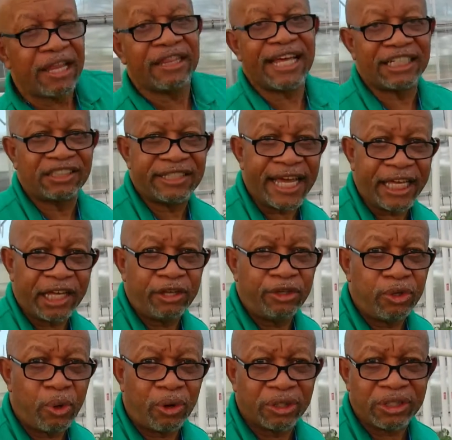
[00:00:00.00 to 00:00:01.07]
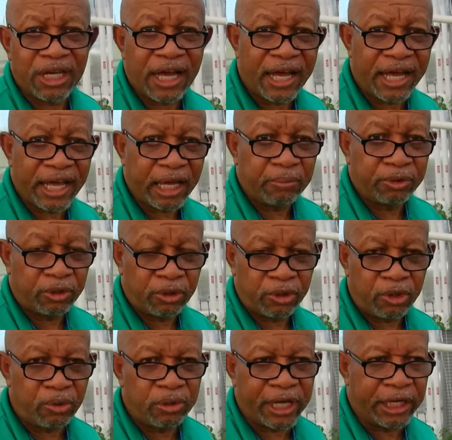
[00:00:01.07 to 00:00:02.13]
that's taking your time to
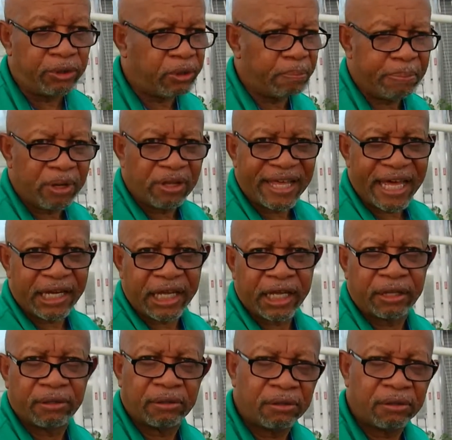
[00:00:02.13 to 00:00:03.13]
do that. You can build that in.